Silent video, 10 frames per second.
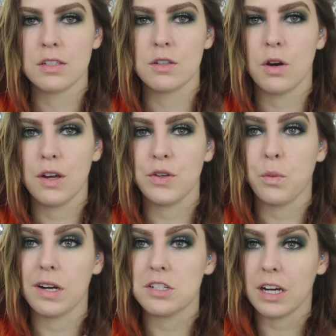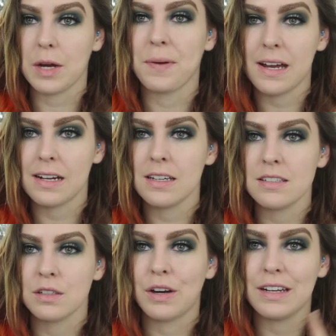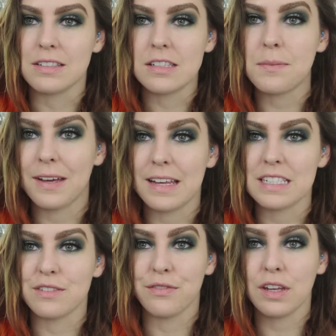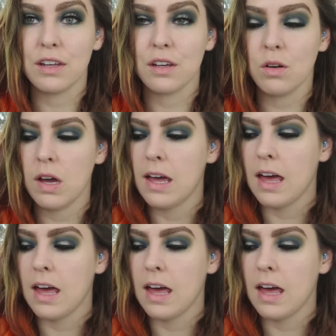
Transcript: so if you want to check out my eyes, go ahead and see my last video.